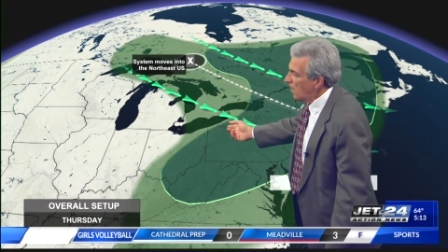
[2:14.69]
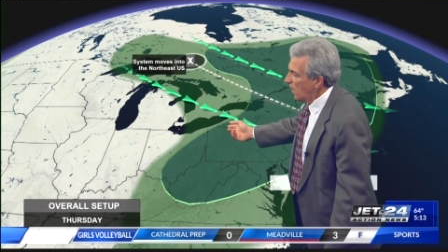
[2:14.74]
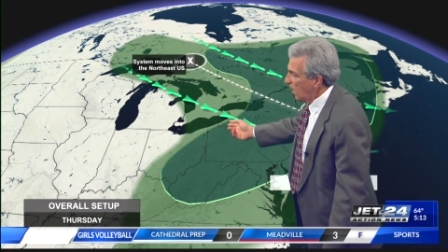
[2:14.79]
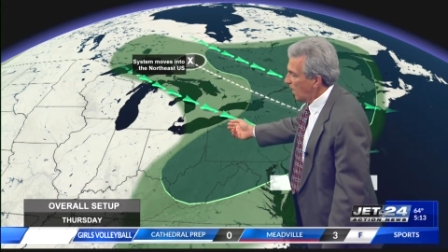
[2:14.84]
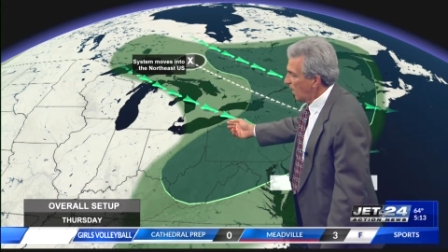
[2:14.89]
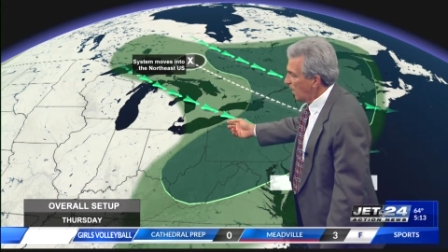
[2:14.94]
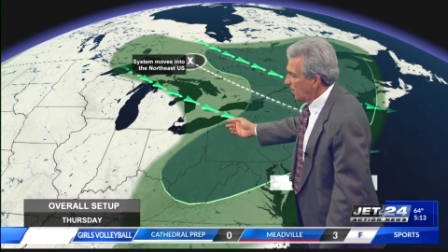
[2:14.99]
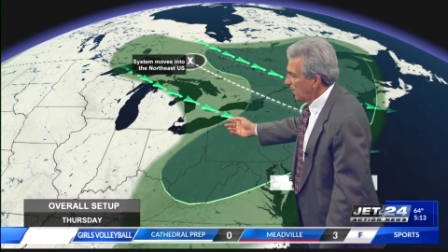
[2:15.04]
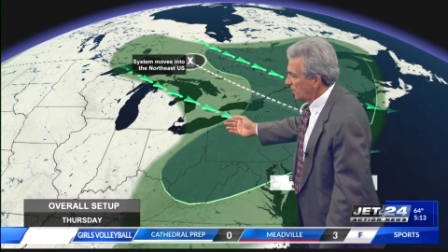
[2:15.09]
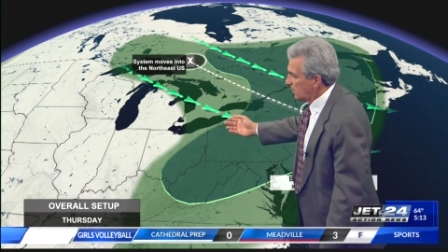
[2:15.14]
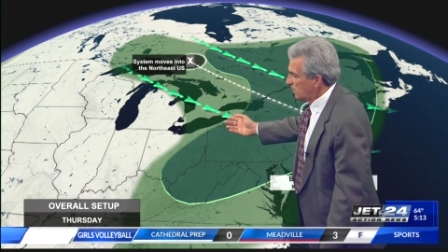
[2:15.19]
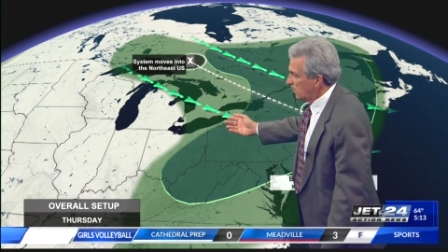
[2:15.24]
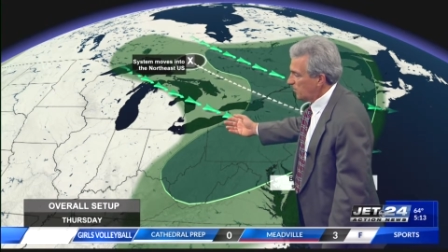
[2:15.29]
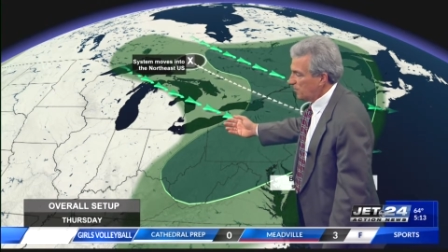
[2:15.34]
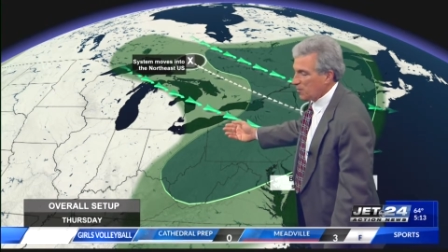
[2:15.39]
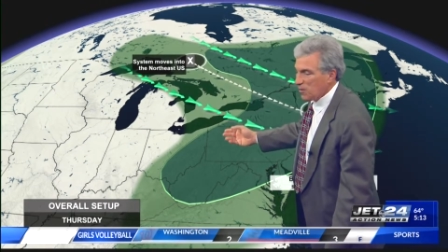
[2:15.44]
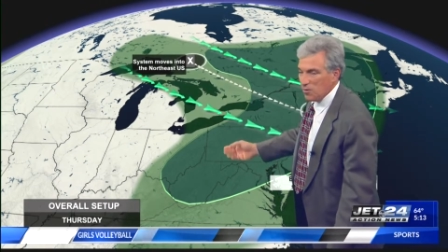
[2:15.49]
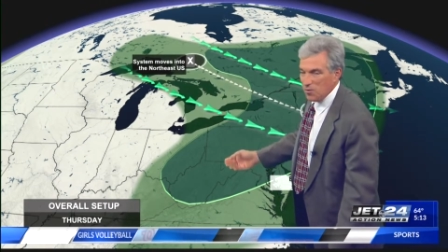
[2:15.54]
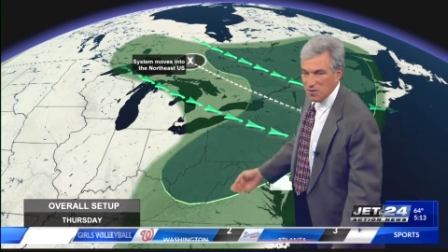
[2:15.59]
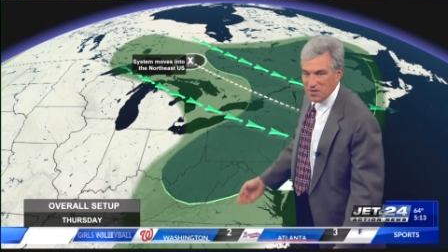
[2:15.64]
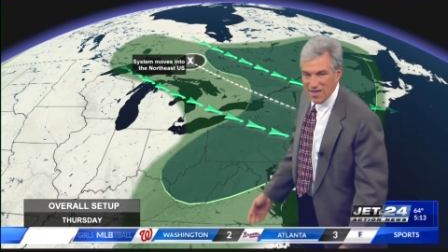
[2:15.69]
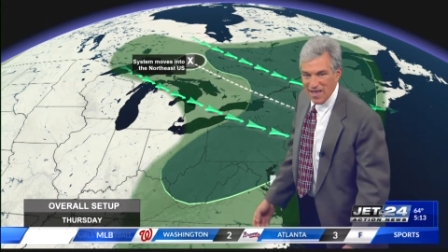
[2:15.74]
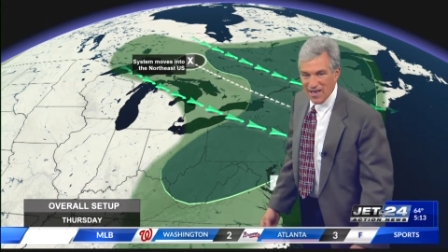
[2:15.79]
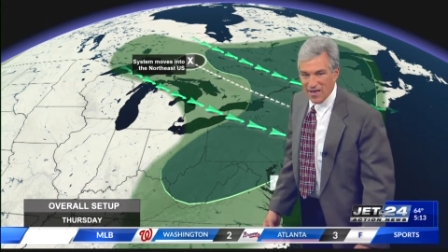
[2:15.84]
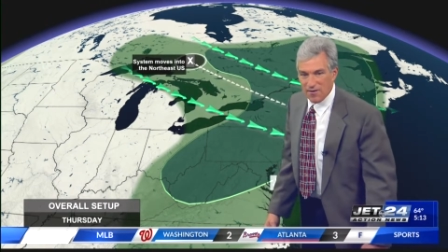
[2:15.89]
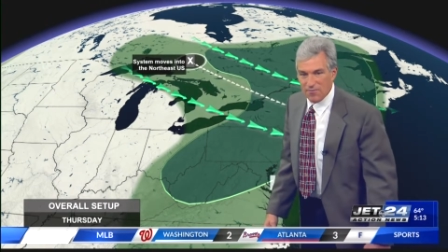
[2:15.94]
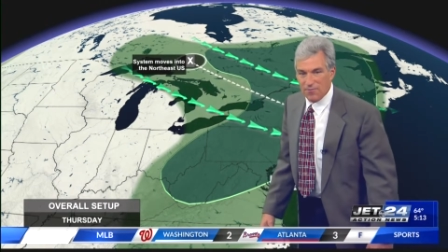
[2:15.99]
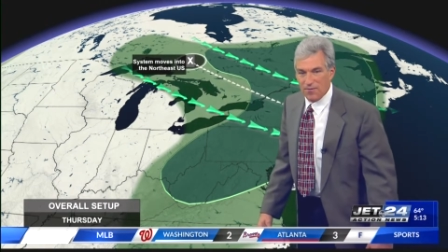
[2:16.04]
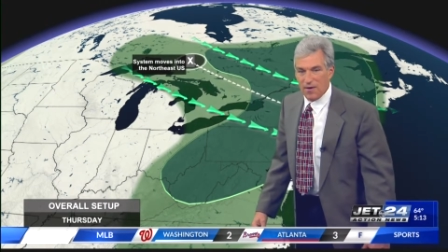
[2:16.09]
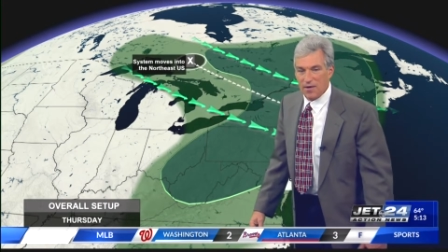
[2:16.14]
uh, that typical
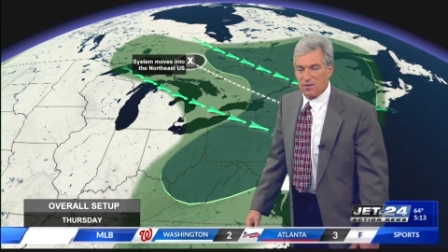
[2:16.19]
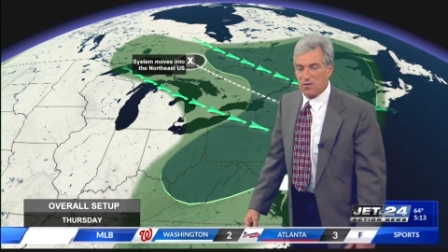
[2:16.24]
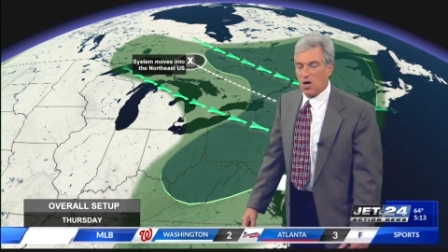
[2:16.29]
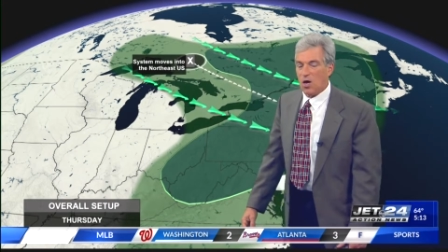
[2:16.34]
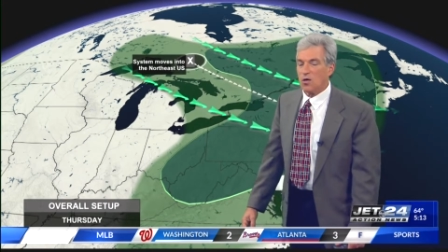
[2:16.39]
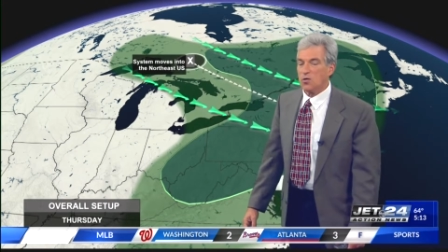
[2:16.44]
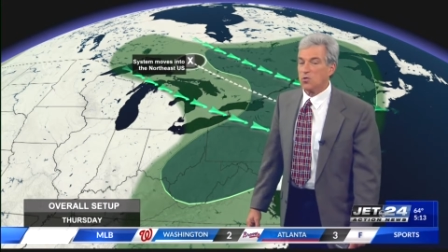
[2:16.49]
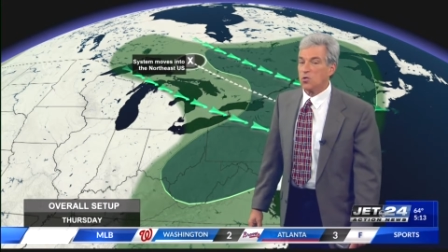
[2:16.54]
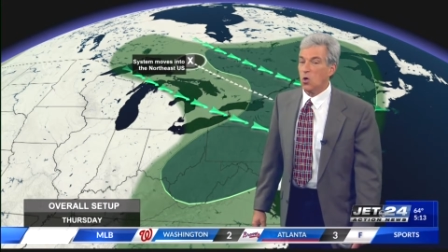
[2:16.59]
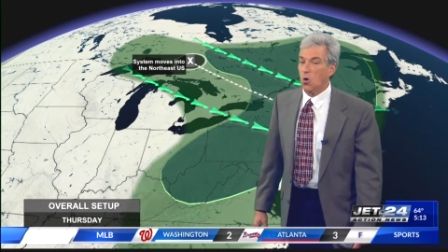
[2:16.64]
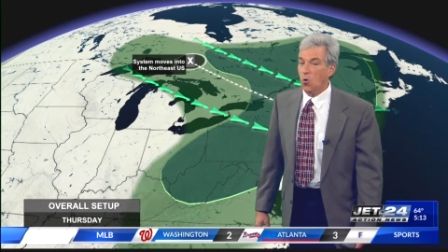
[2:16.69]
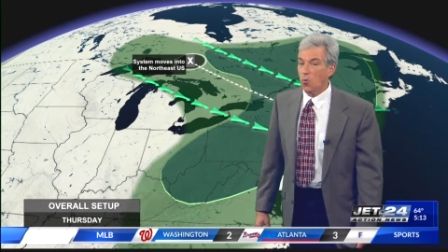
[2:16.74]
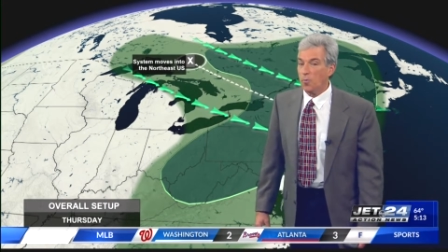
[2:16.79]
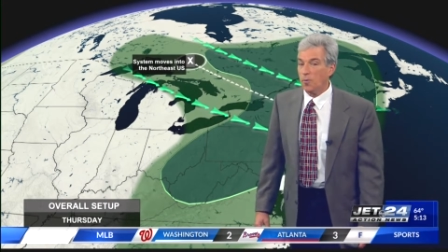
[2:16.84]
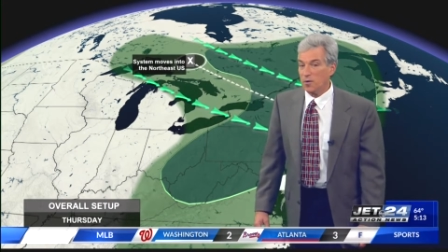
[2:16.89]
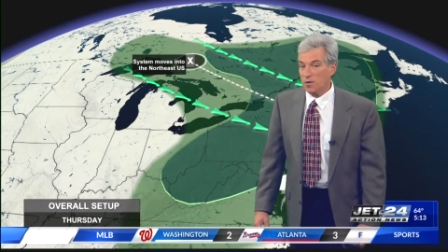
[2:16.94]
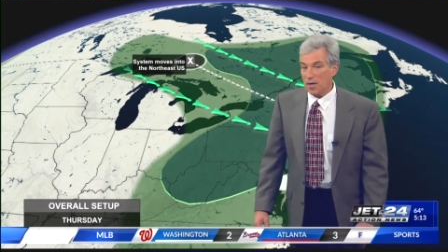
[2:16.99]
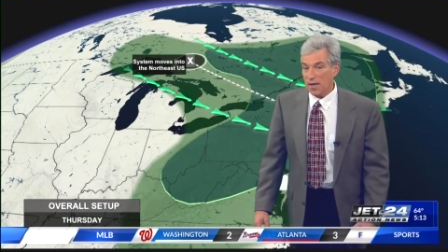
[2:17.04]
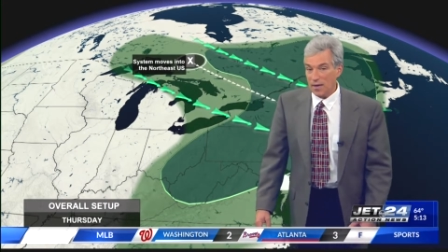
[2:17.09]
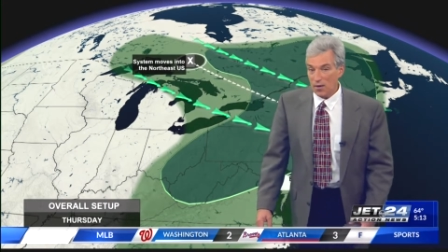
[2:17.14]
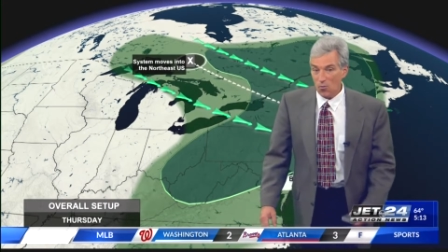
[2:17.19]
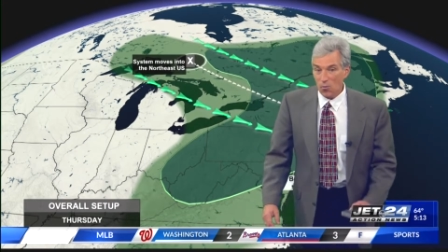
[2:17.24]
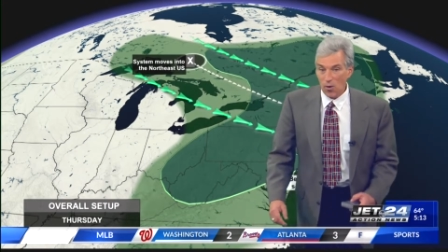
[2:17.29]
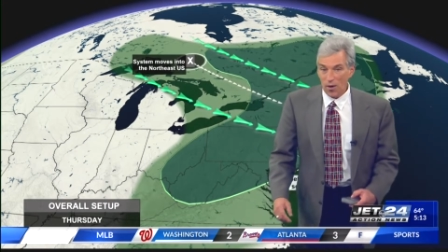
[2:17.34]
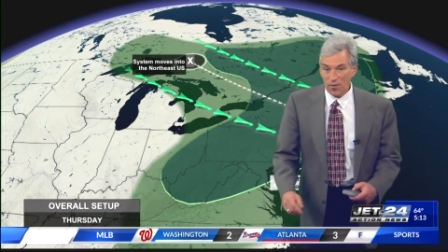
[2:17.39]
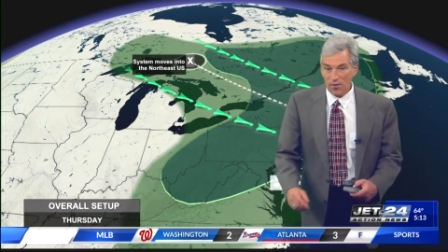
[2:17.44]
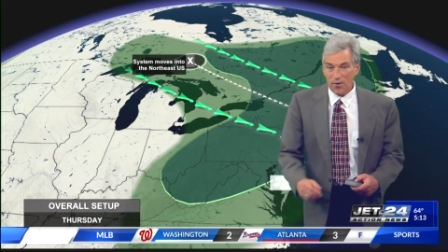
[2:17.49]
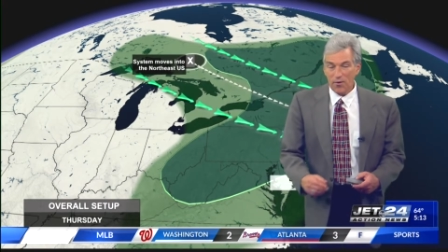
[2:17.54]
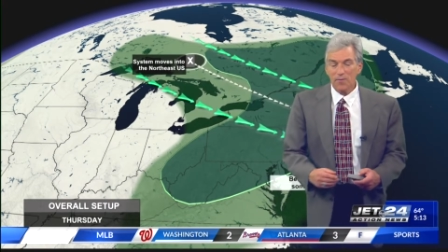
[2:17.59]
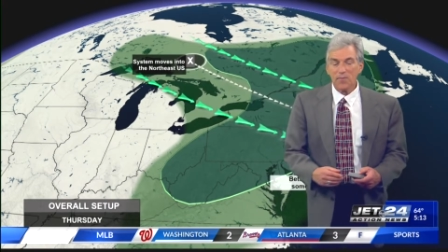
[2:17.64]
lake effect, October like
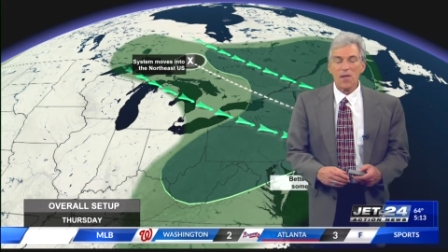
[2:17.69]
weather